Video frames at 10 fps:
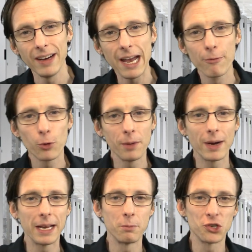Hey everyone,
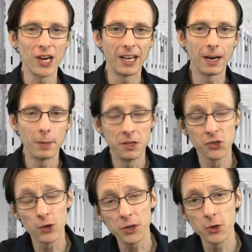my name is Shane. I'm an
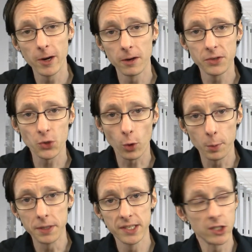instructor here at
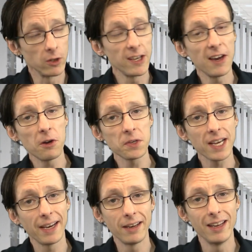Stormwind Studios,
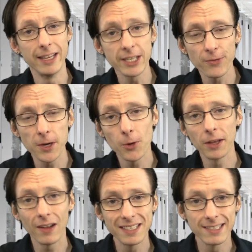and in this video
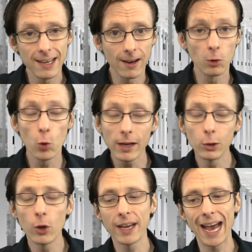I'd like to take a quick
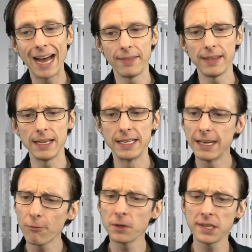look at the
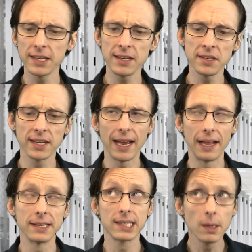differences
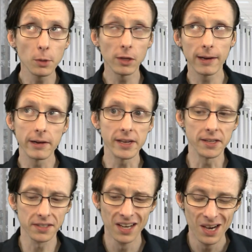and
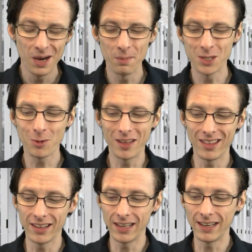similarities
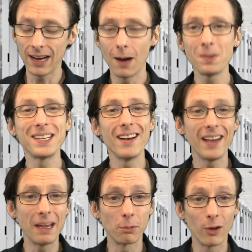between the CompTIA
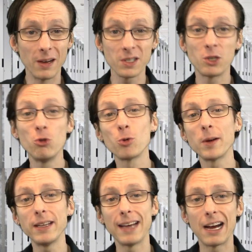A-Plus
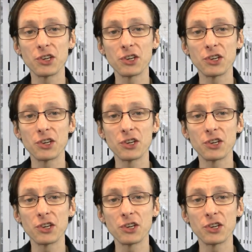220